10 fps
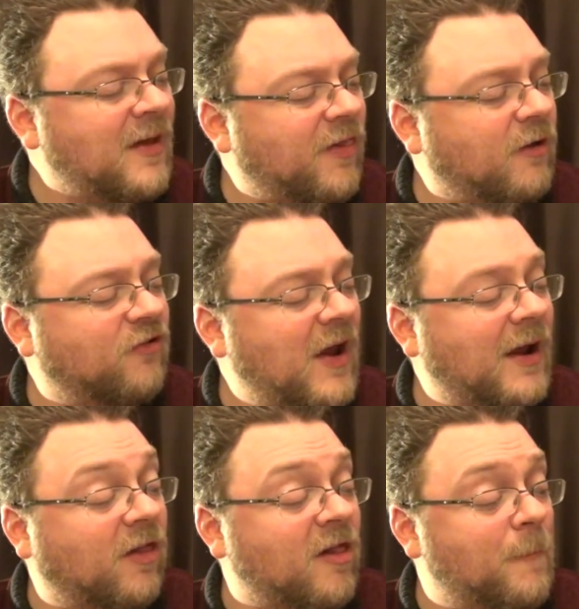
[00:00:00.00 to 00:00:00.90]
They're saying
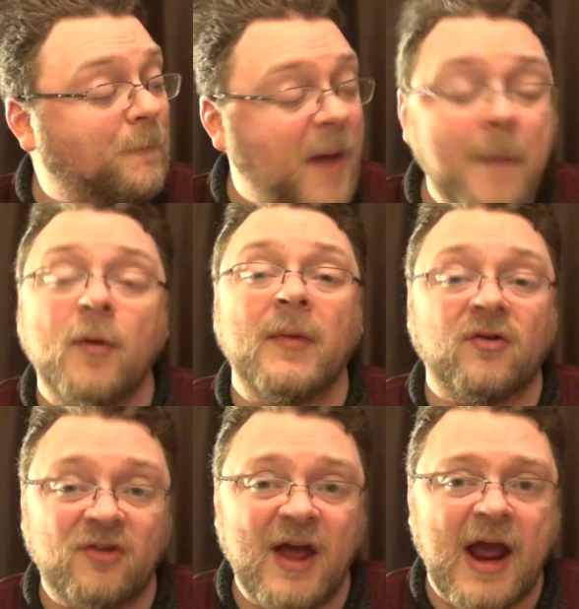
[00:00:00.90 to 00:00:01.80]
it's the
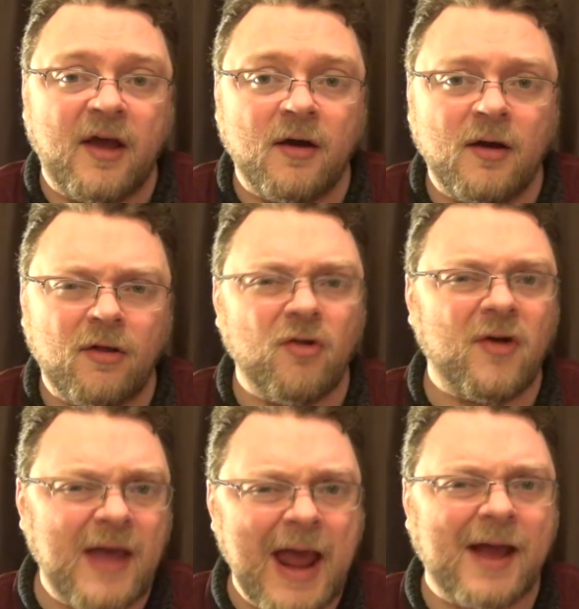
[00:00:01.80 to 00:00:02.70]
peppermint cake. So the
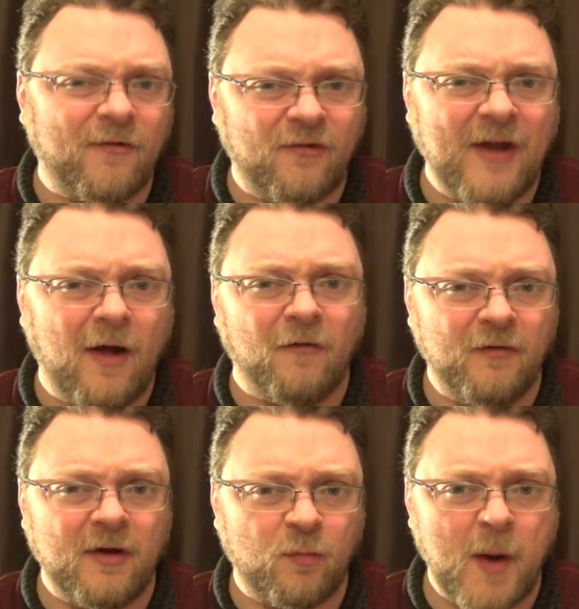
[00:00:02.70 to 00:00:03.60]
cake itself
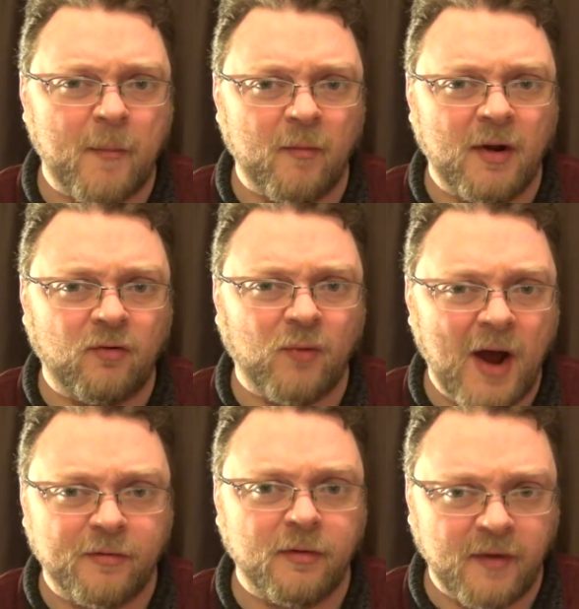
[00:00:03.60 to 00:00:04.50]
is peppermint
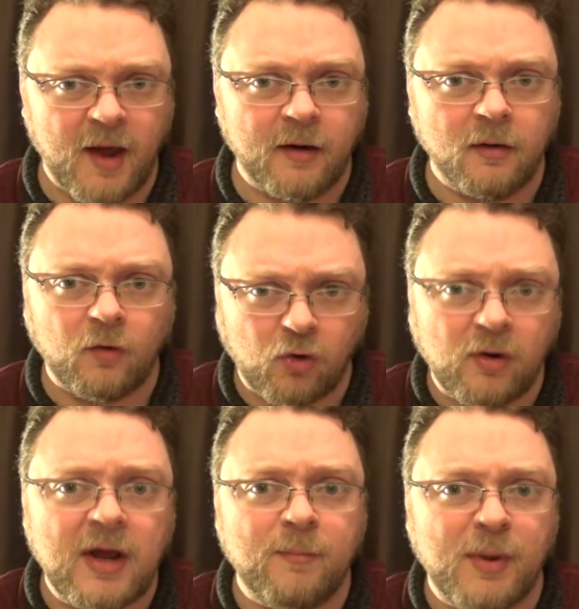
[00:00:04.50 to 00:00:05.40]
rather than the
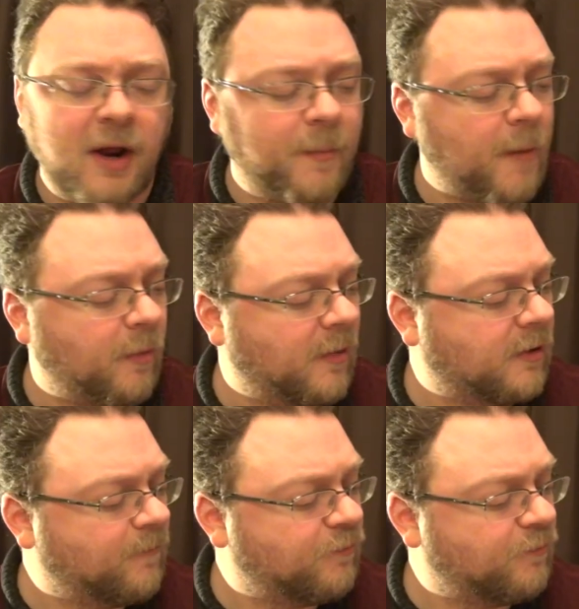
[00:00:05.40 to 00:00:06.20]
cream being peppermint.